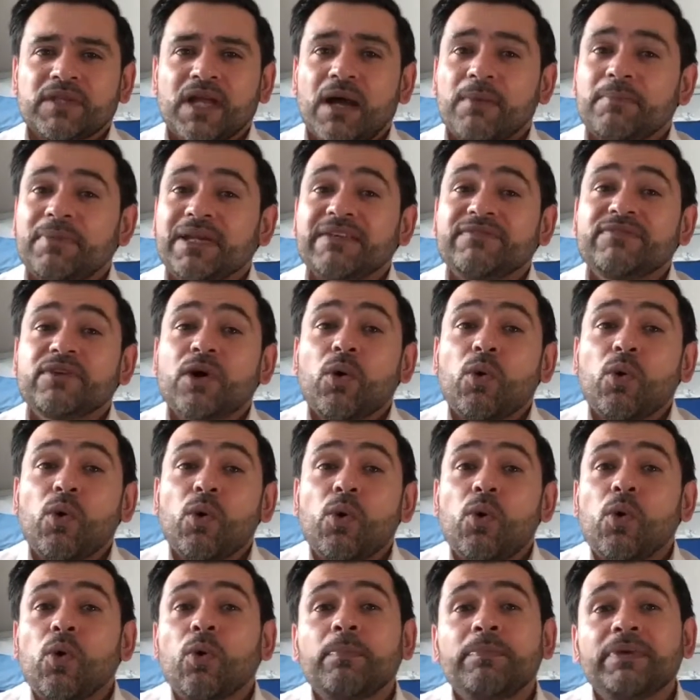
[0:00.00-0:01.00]
I believe that
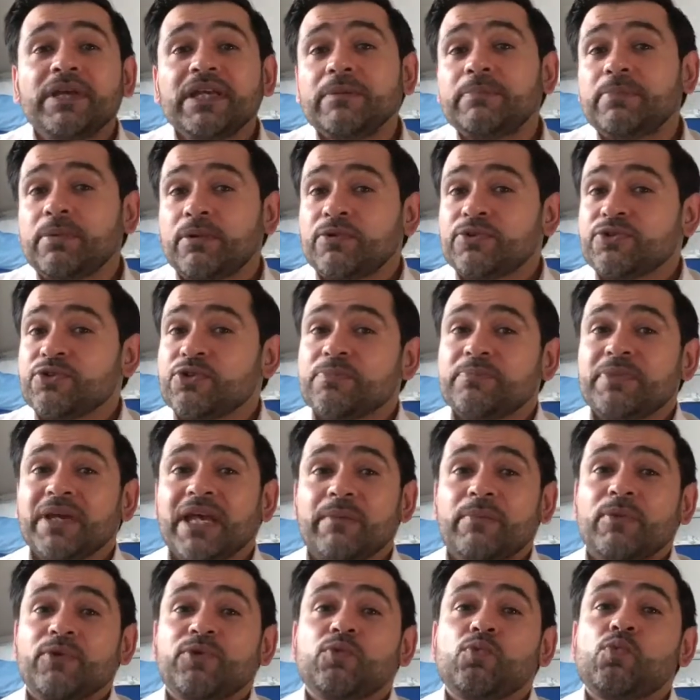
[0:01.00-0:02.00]
all people should be
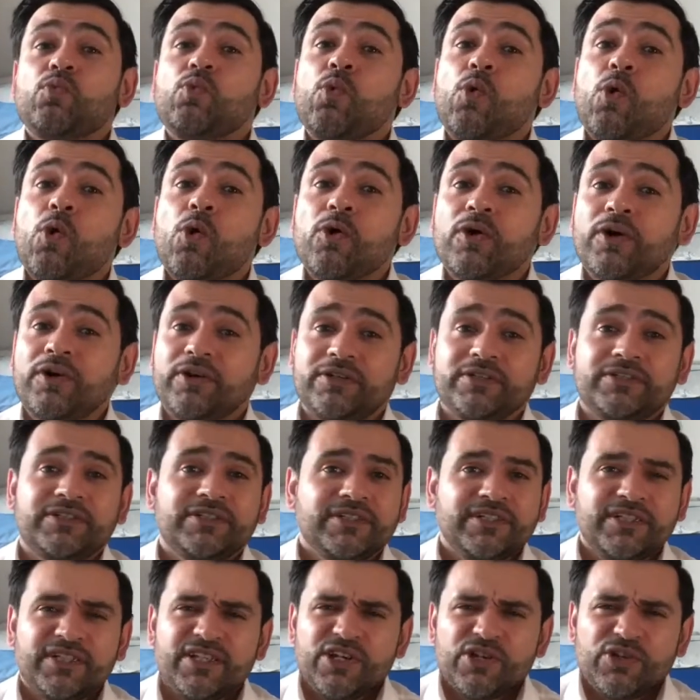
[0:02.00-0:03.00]
able to walk,
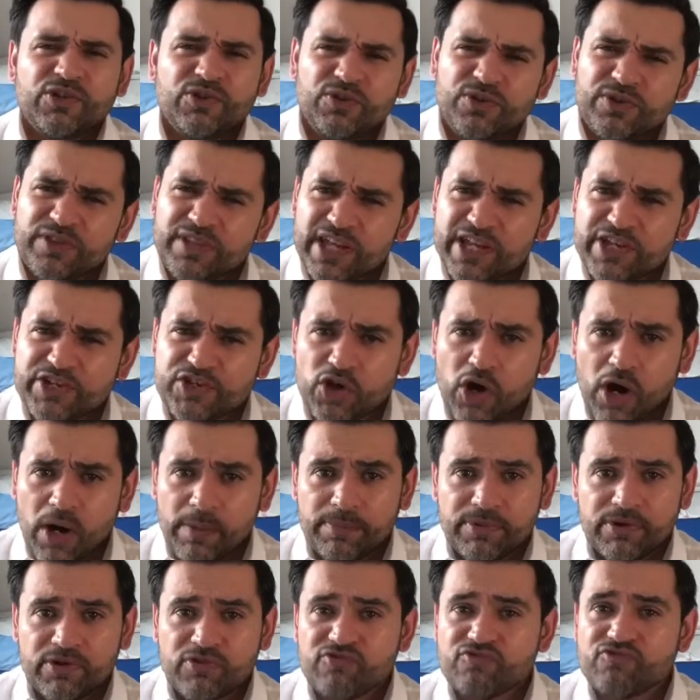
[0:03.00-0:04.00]
do their
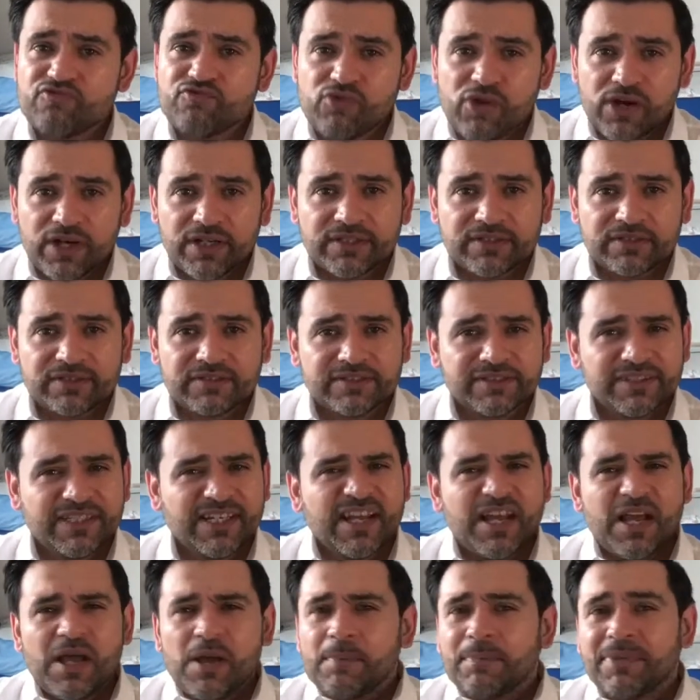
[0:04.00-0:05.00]
job, run,
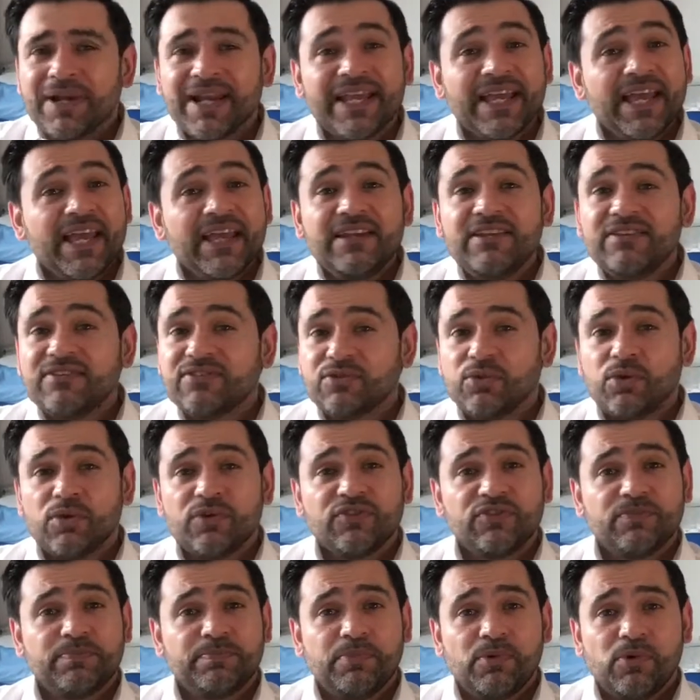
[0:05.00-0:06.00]
play any sort
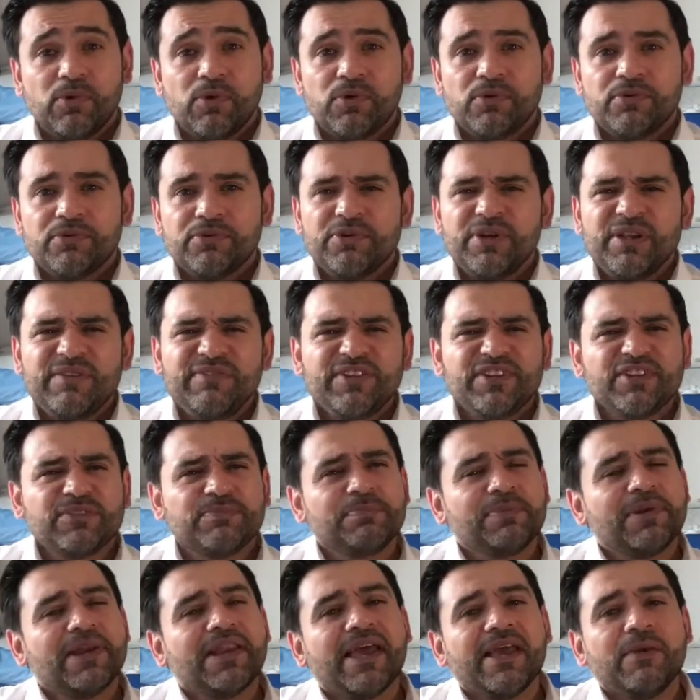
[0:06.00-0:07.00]
of sport, or even
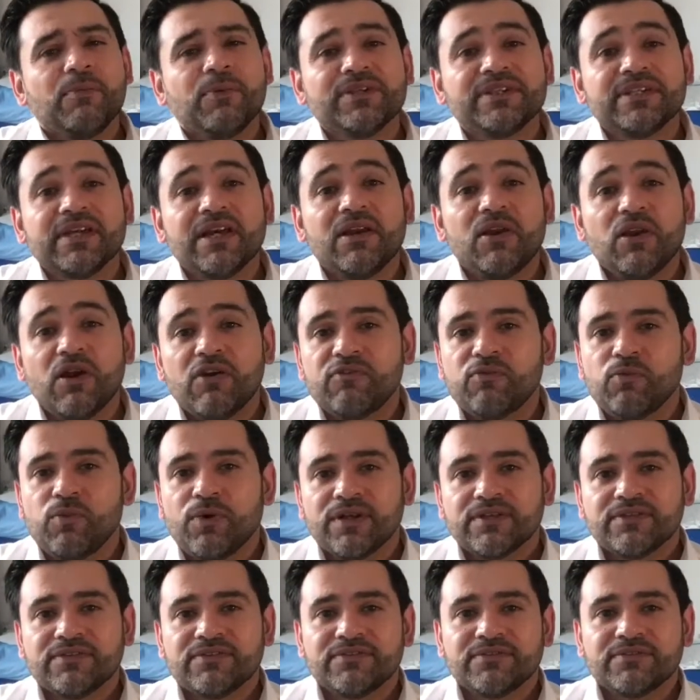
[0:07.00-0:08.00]
just play with their loved
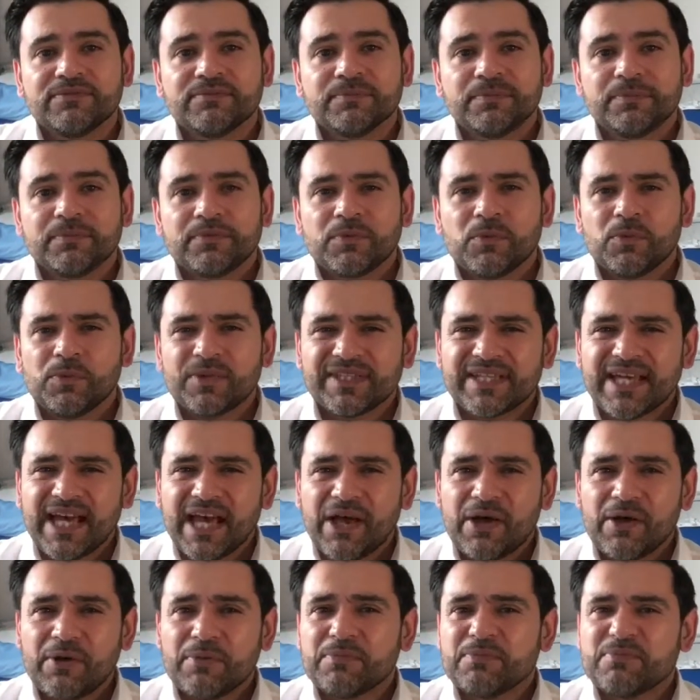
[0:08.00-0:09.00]
ones
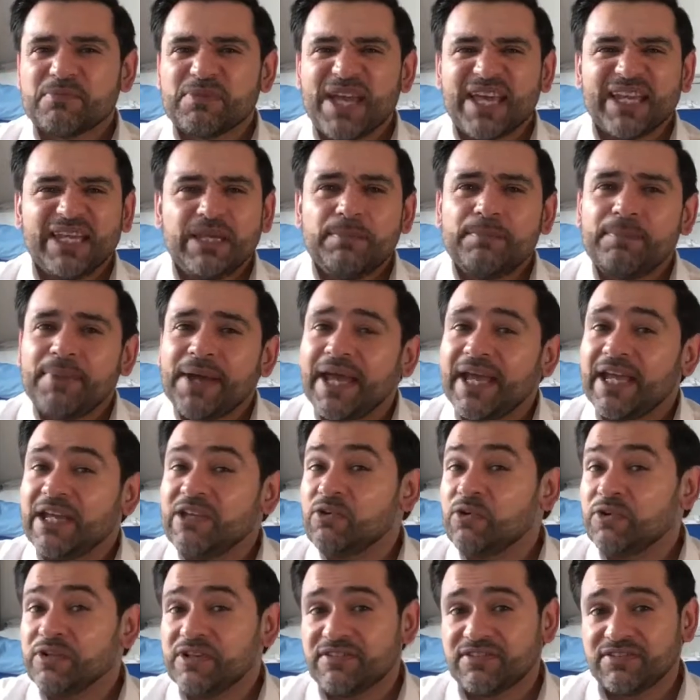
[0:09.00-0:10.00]
without any
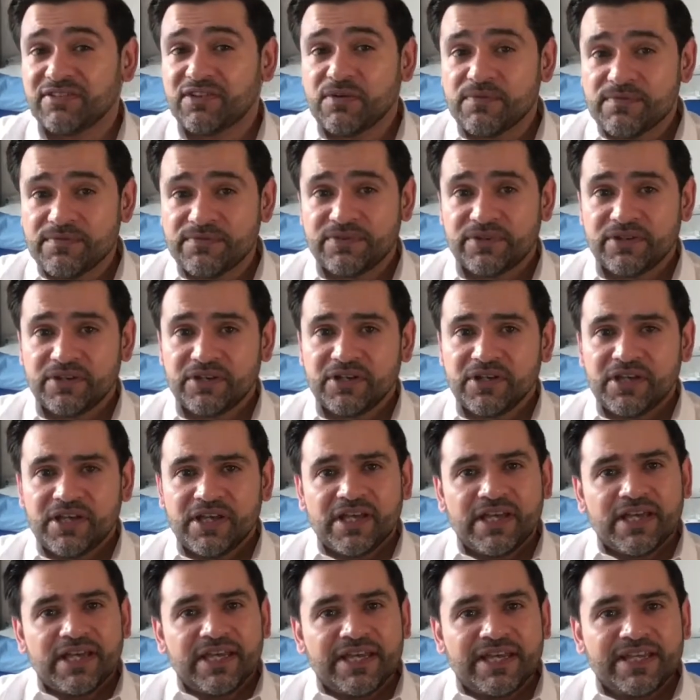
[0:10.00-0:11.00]
pain or discomfort
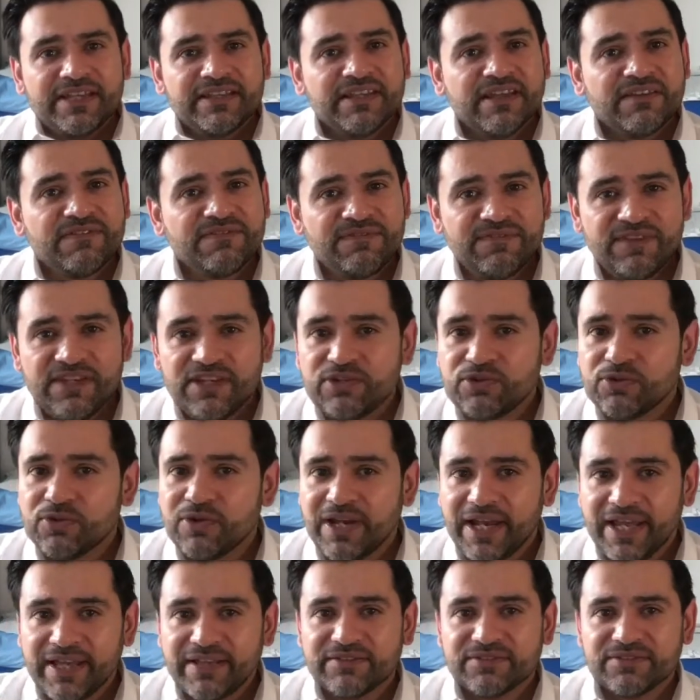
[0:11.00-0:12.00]
in their feet
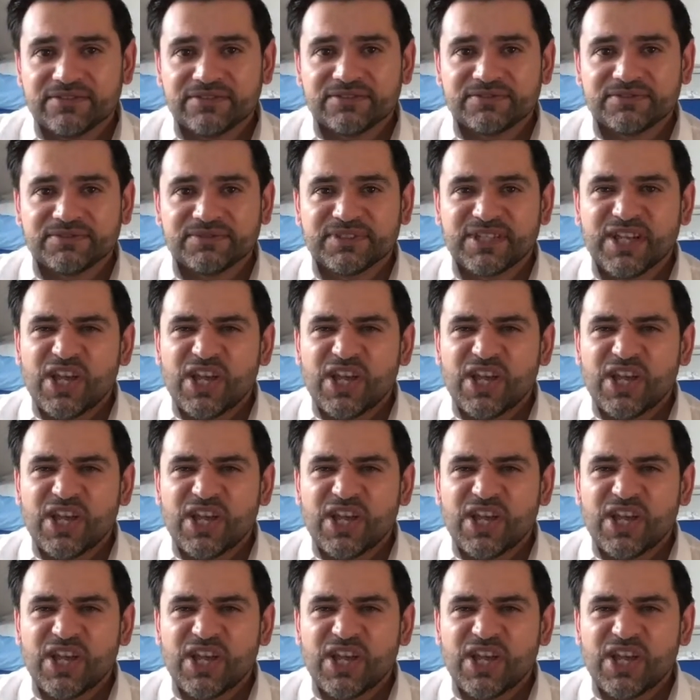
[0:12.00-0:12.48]
or legs.